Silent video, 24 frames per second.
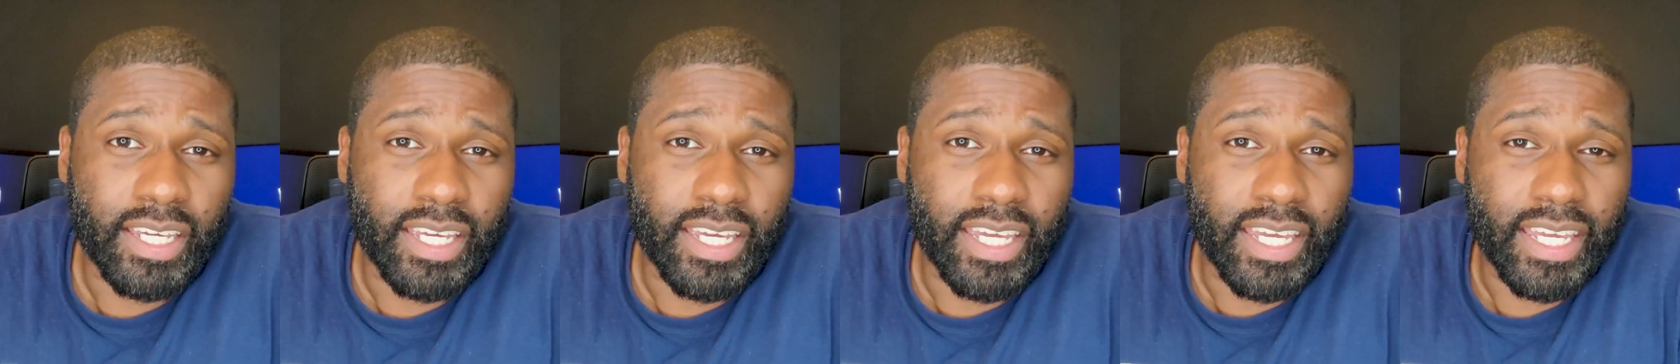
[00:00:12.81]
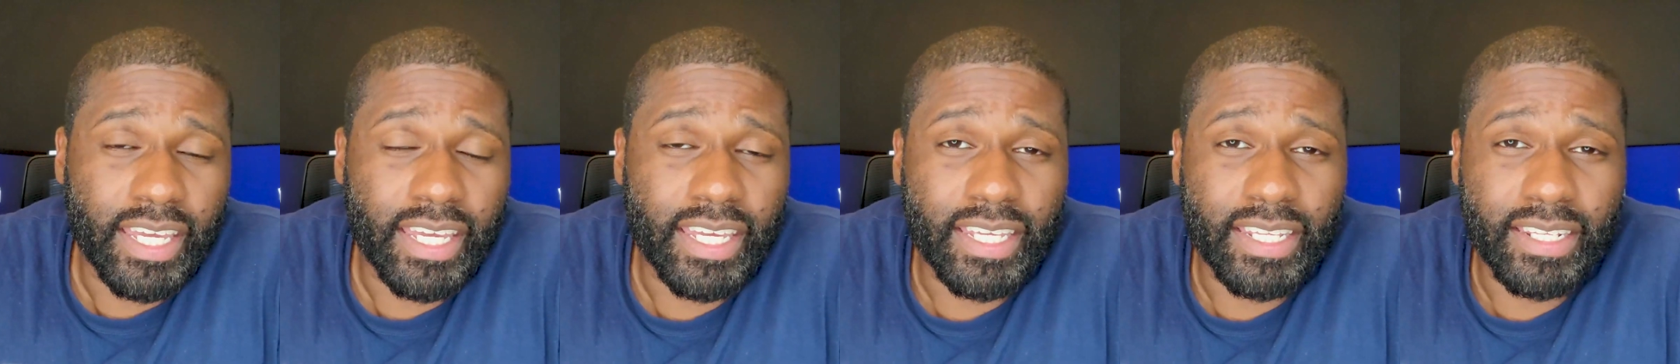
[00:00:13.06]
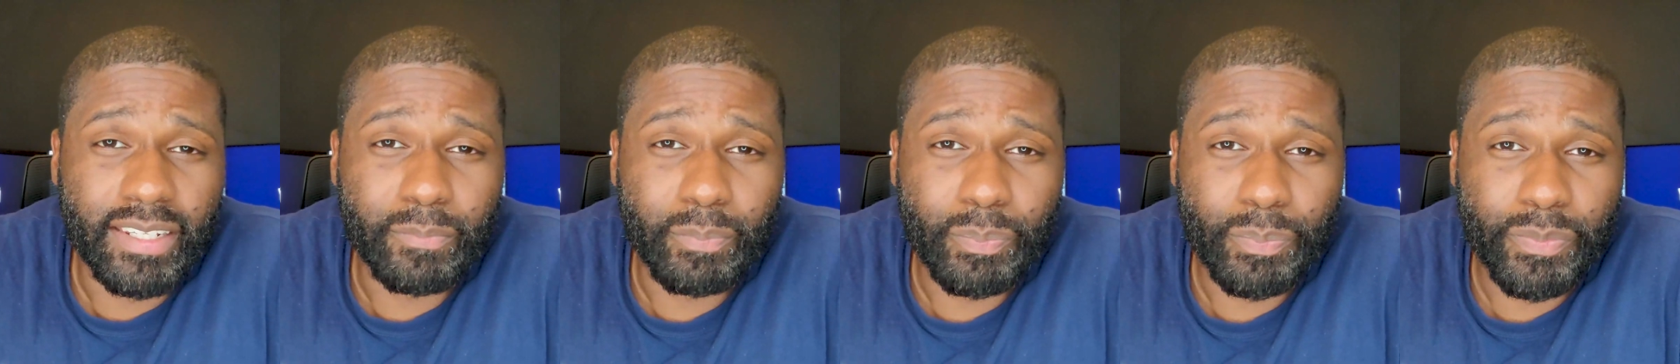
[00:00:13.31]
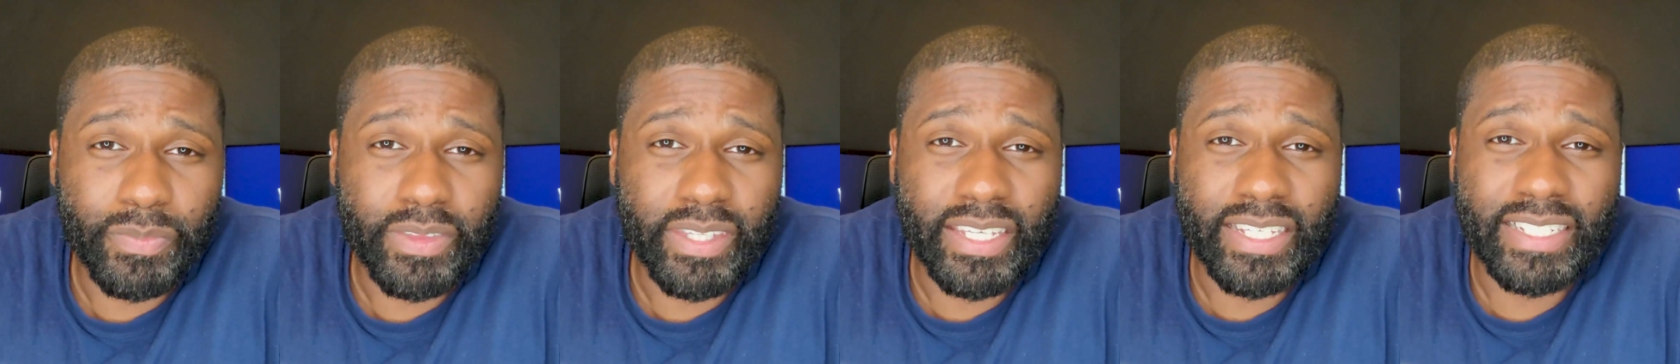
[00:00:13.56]
It
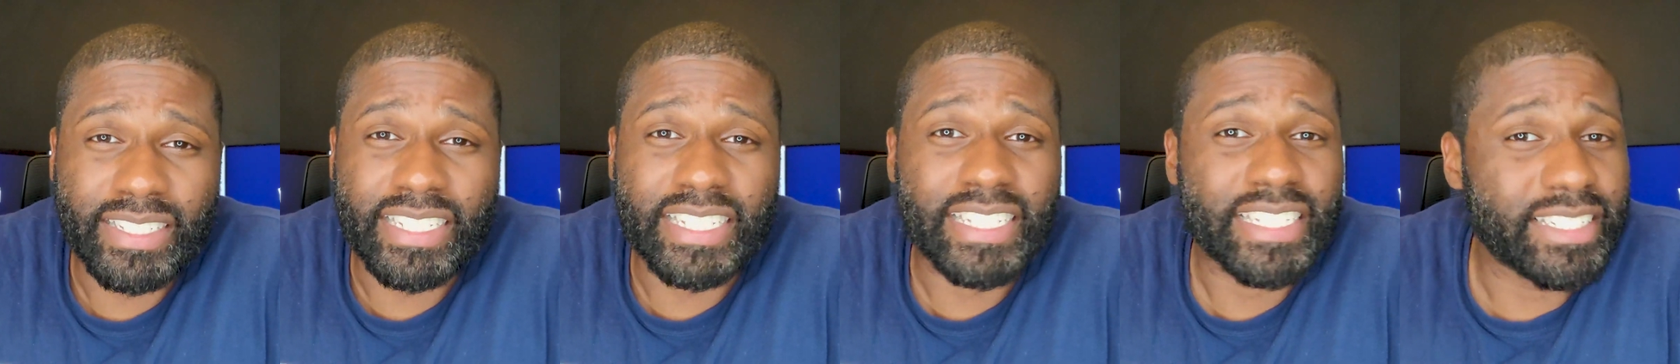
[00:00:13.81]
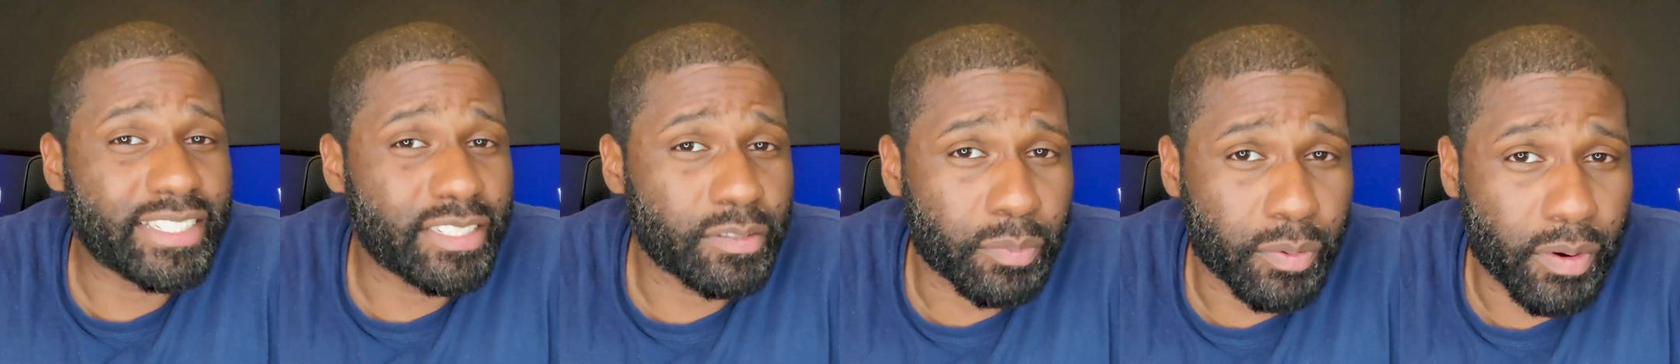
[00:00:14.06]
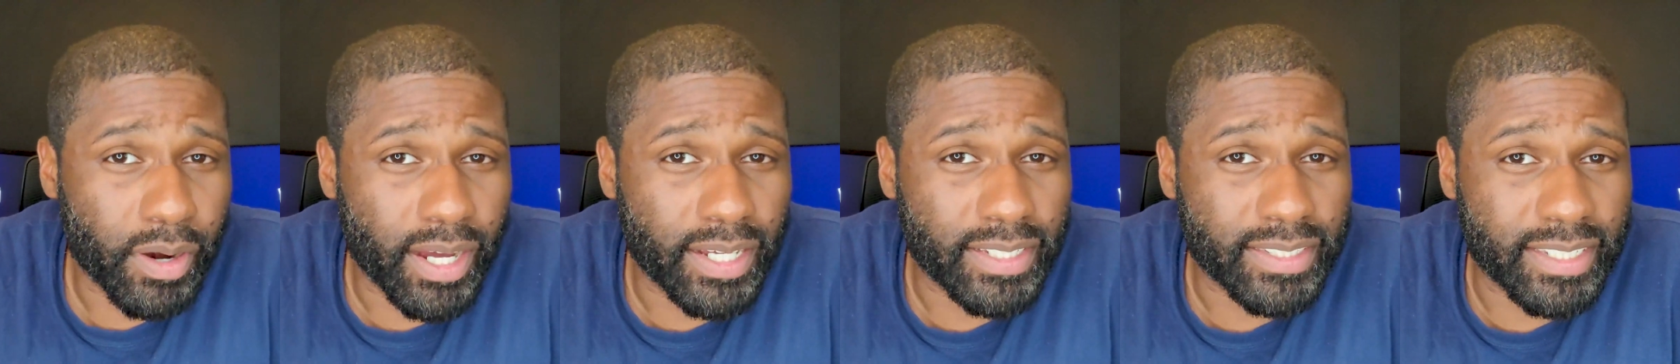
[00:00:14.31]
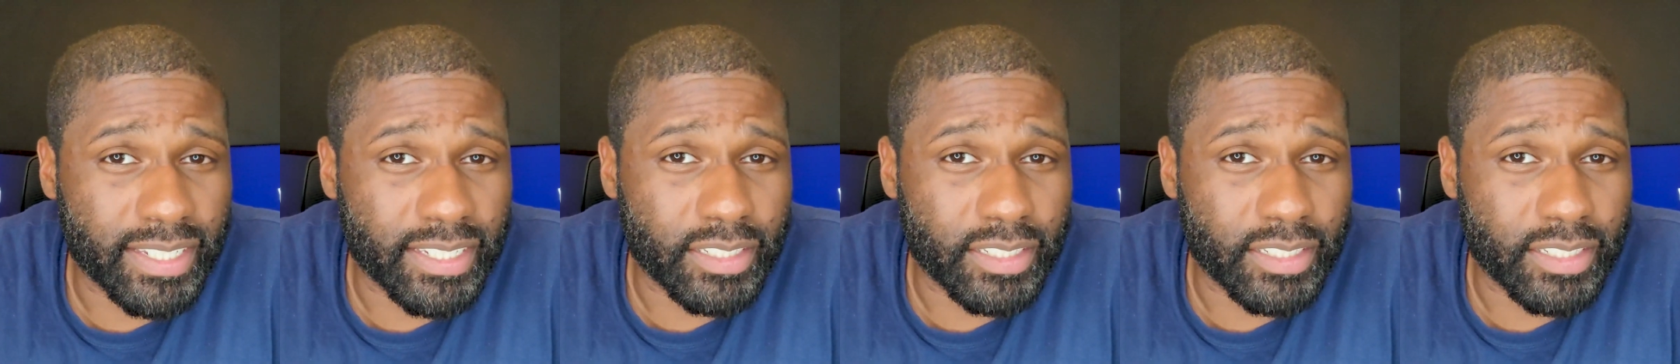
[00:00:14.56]
is an easy process,